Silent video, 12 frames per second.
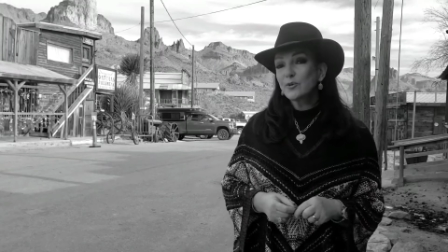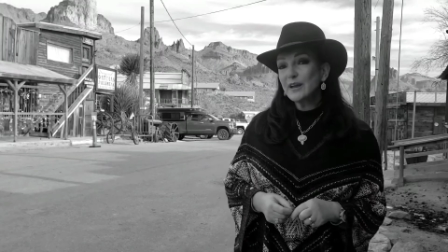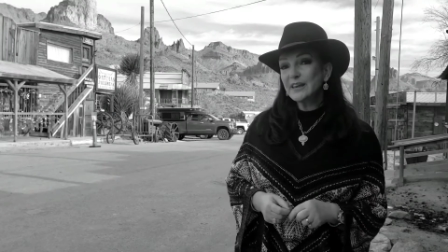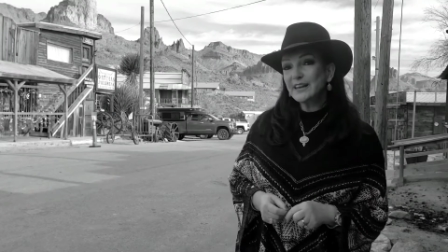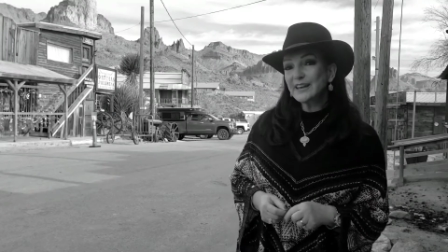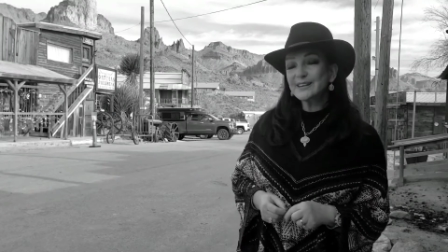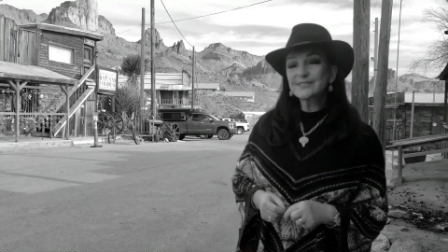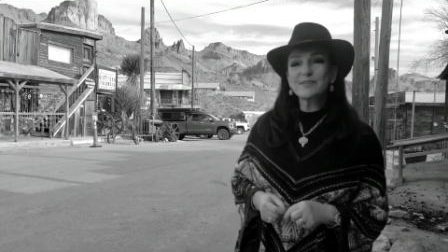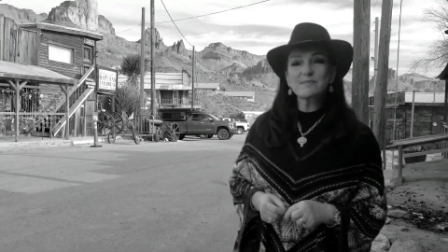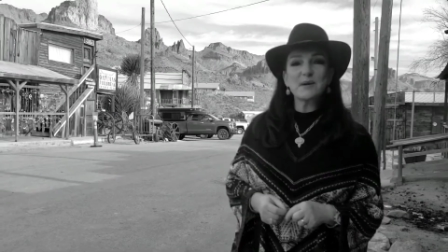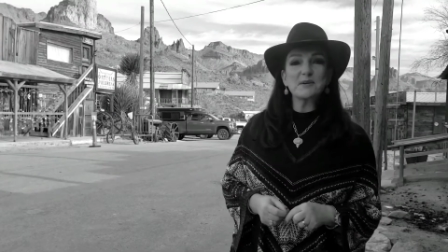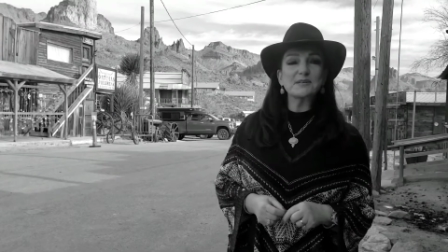Greetings
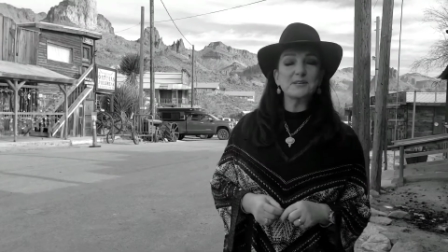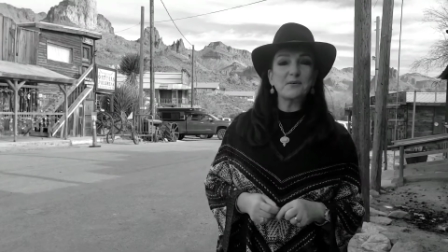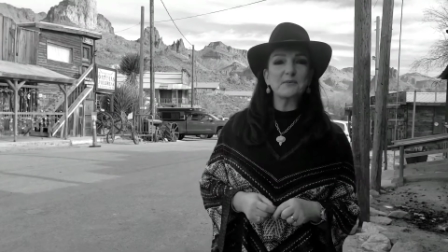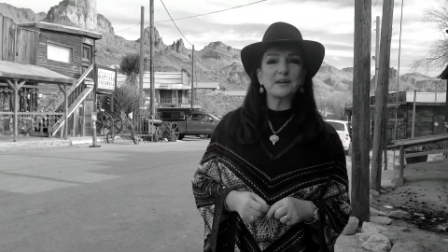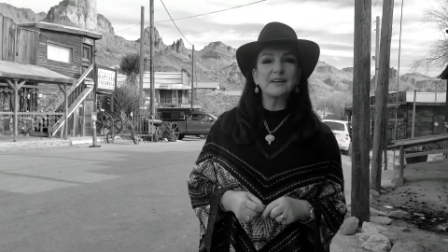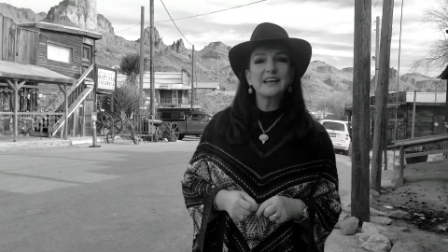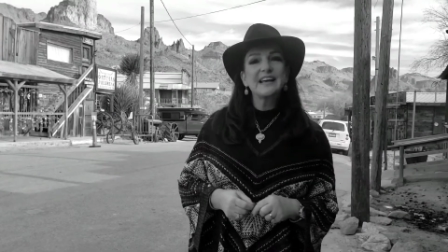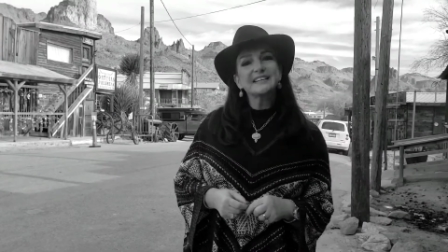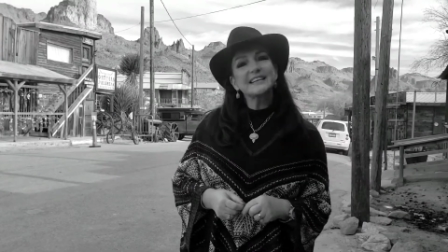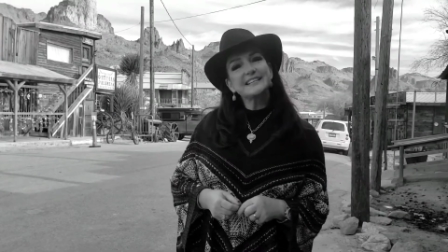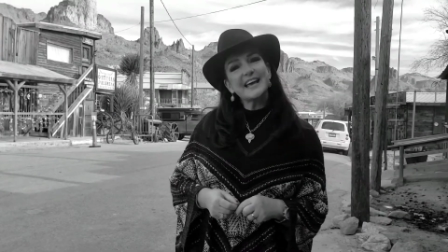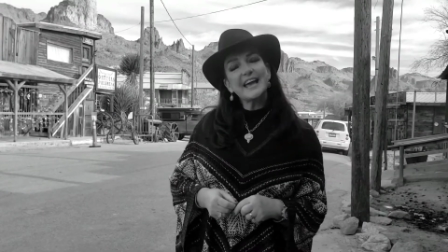from Arizona.
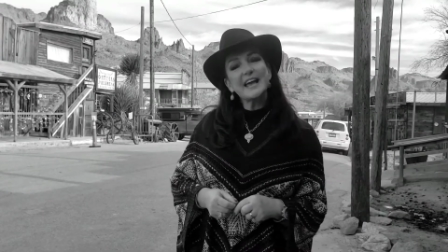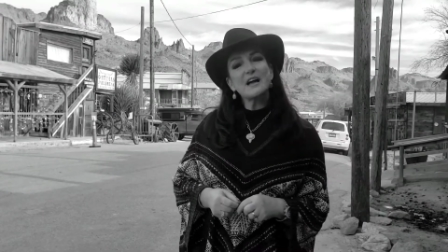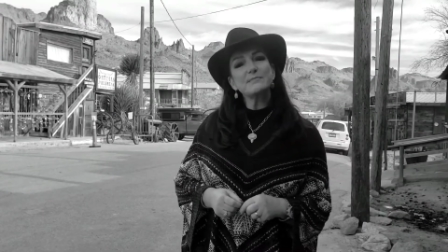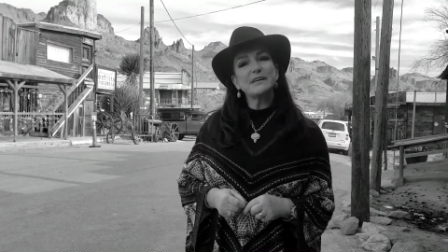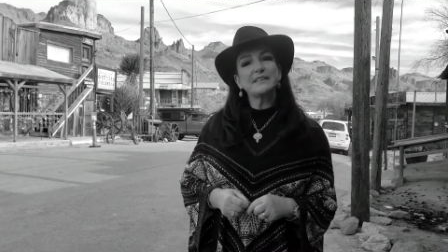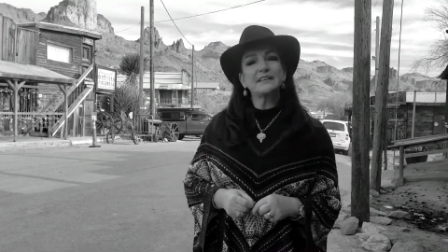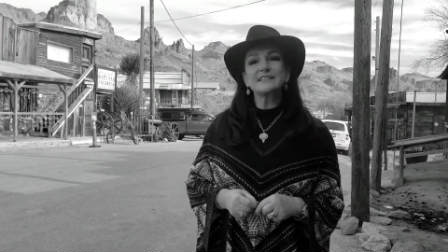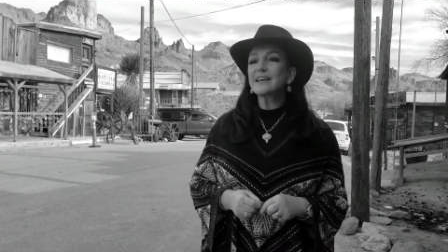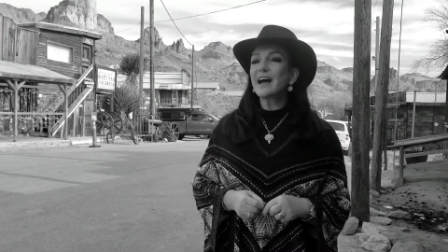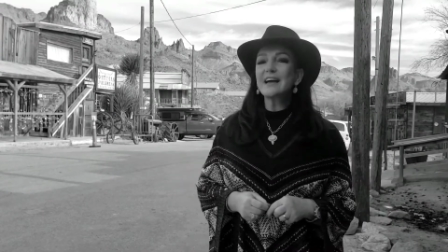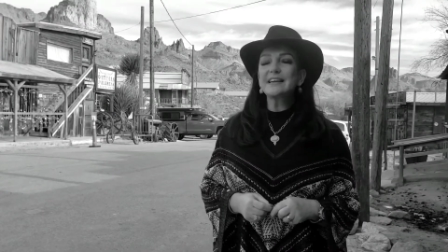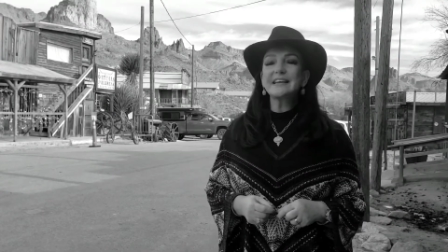Today I'm in the
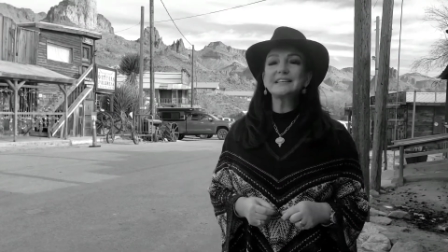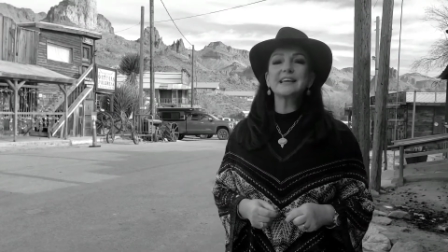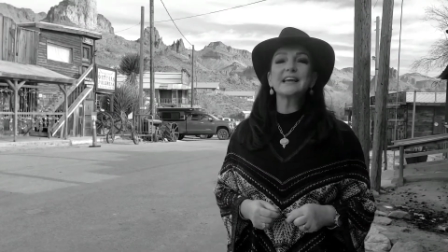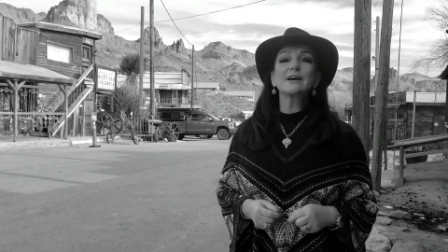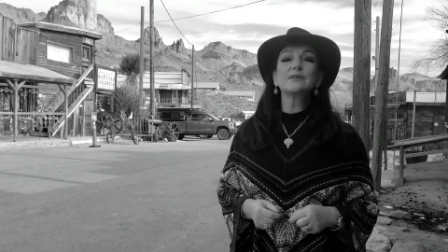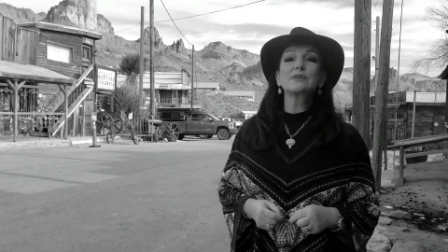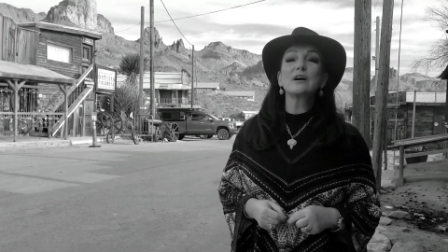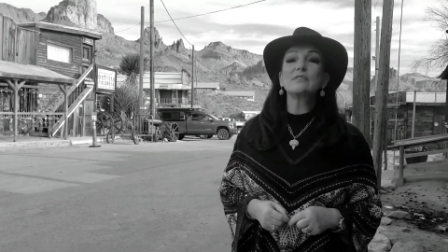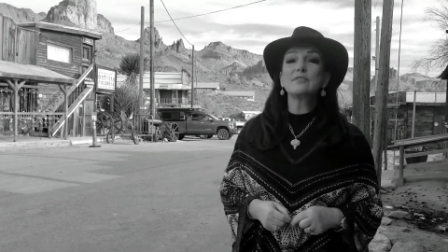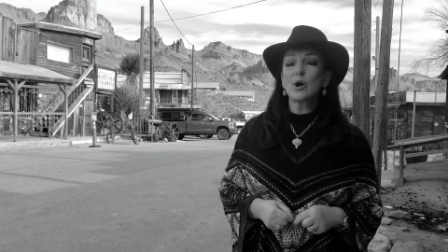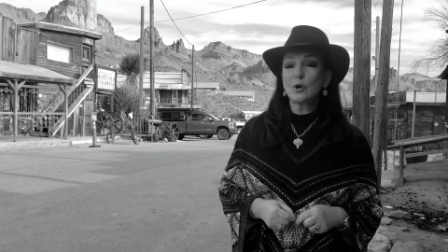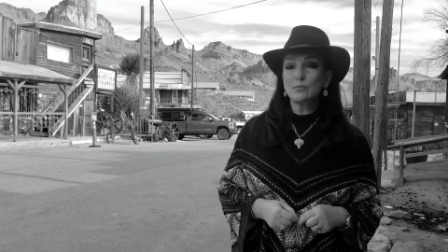tiny town
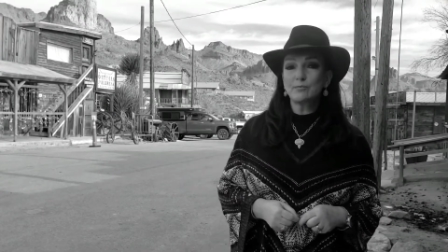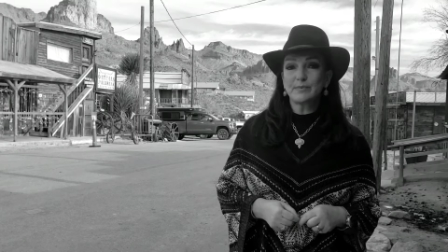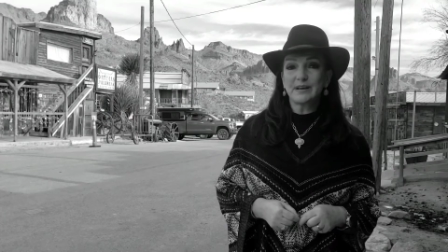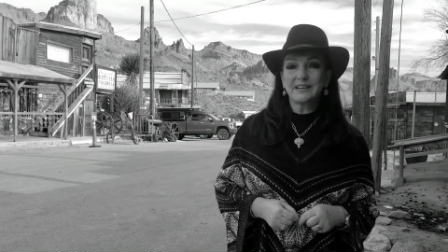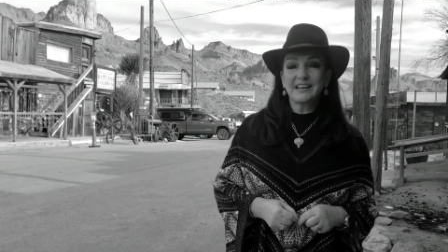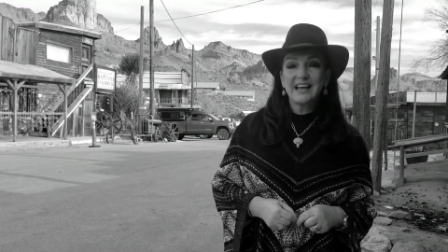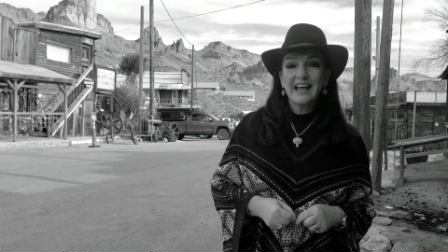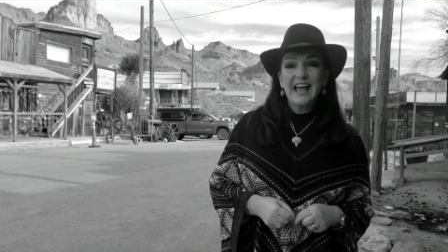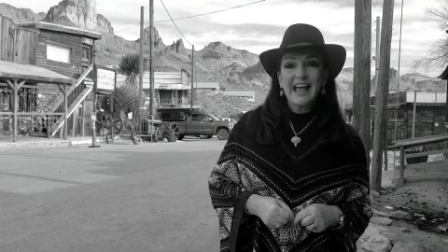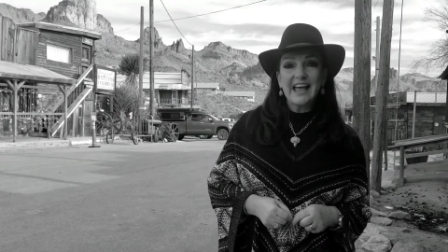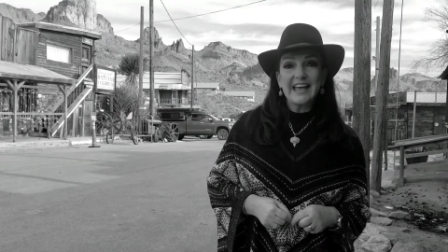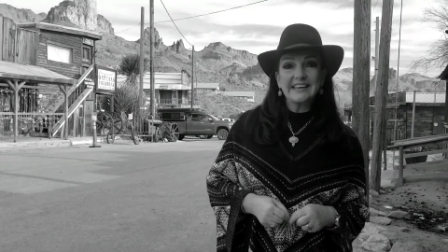of Oatman
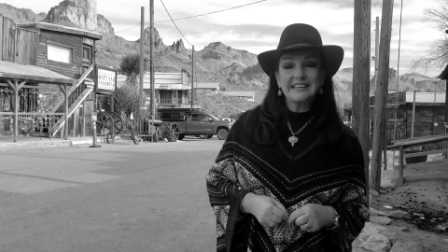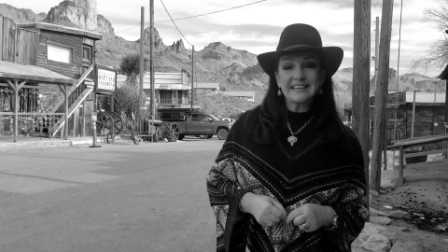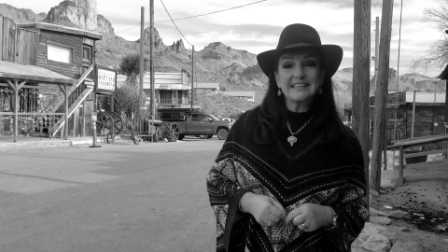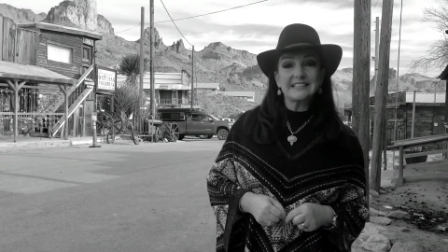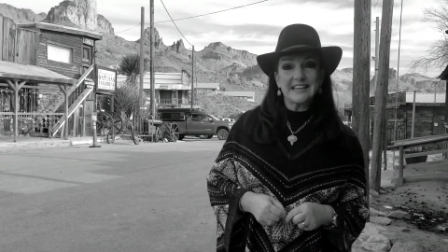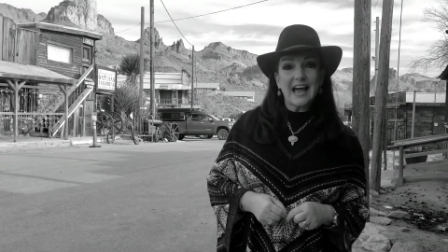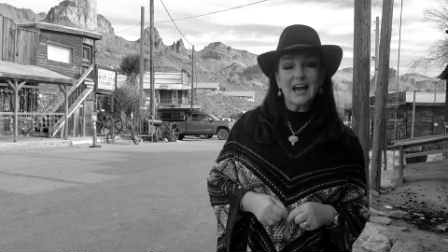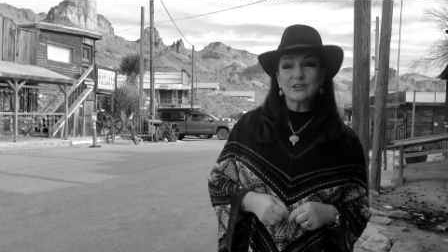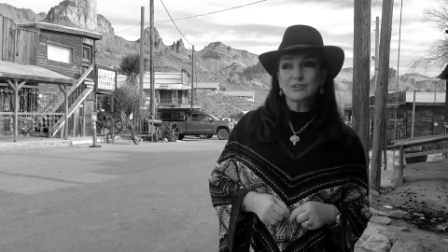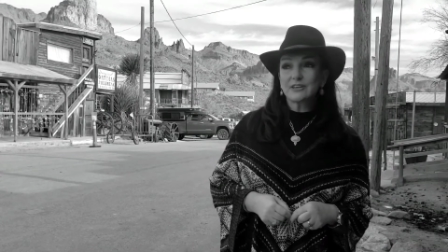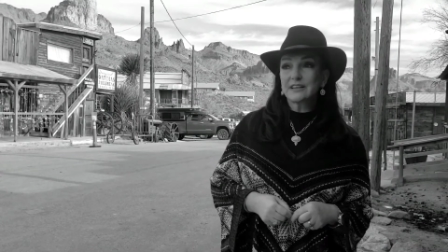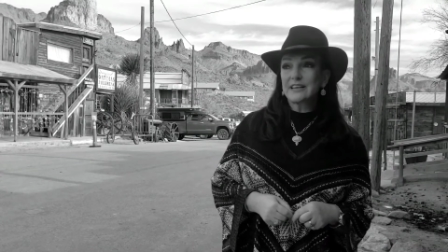and it's
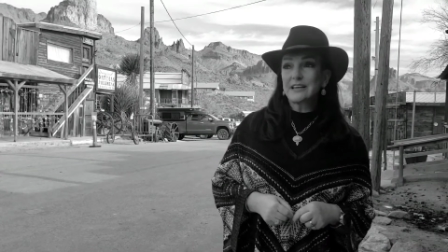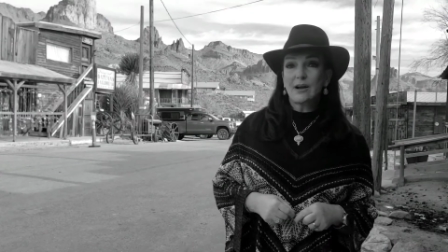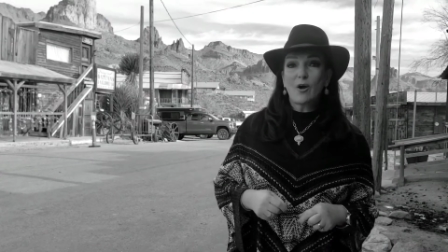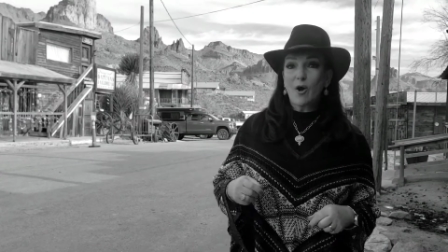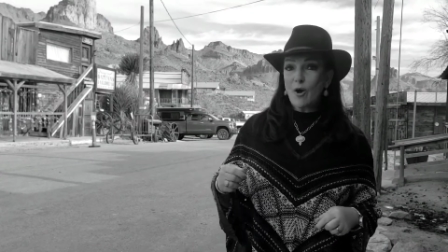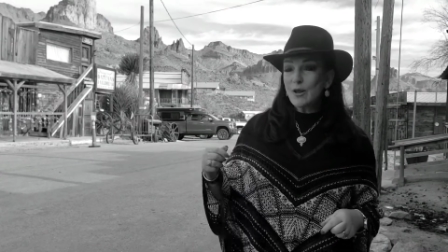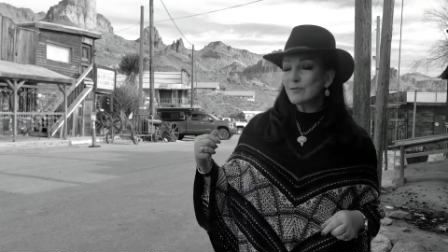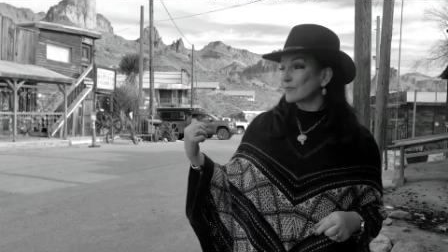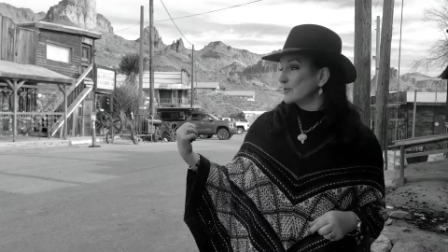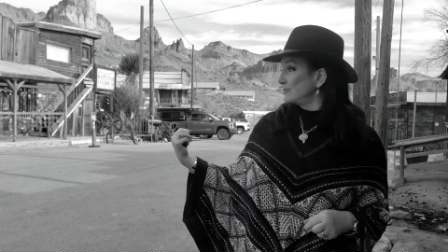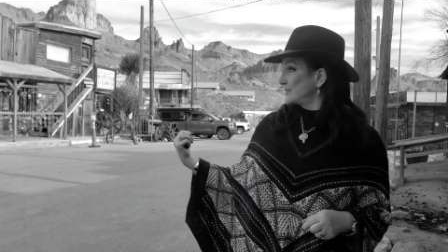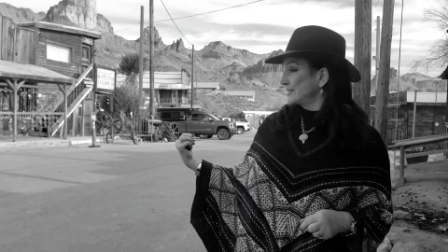actually on
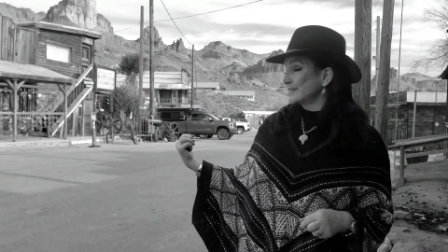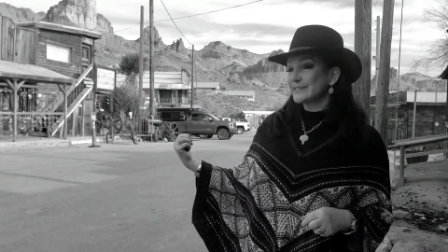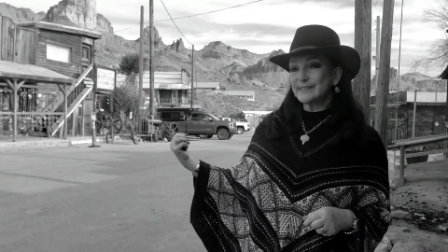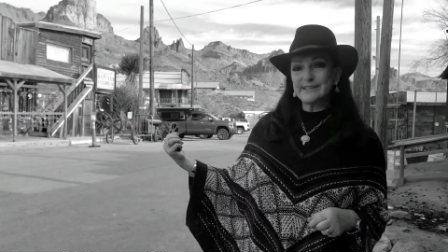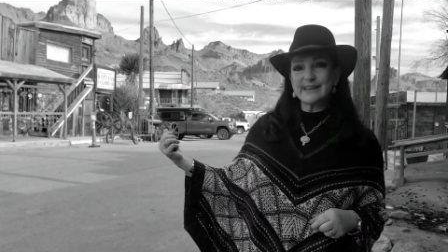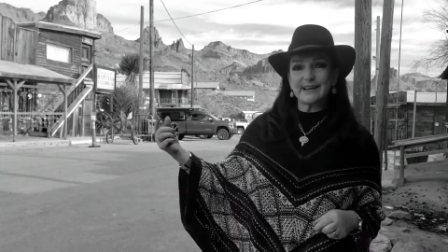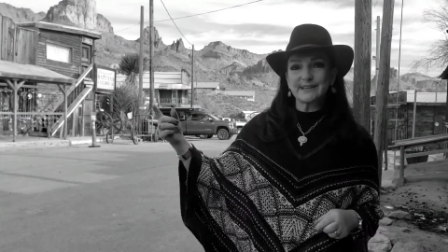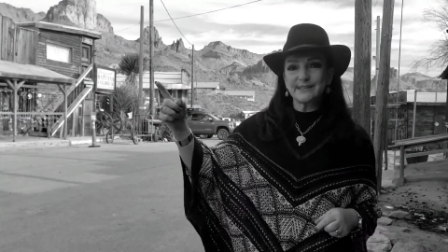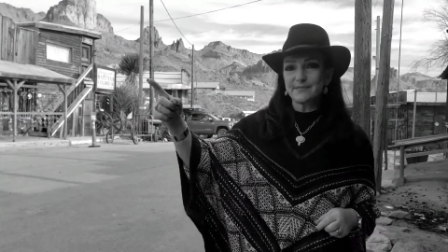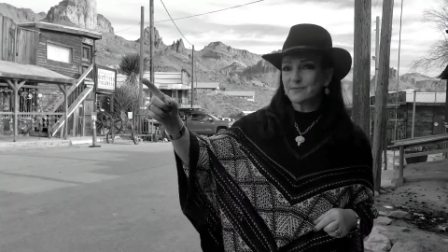Route 66.